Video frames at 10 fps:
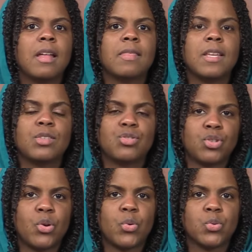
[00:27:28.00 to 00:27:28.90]
The
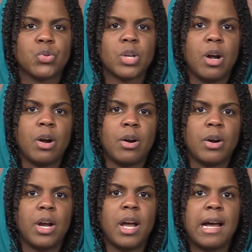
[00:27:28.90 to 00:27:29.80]
stones
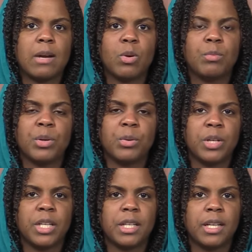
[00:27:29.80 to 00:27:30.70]
are
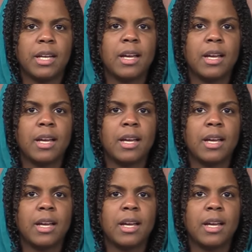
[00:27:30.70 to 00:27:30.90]
aquamarine,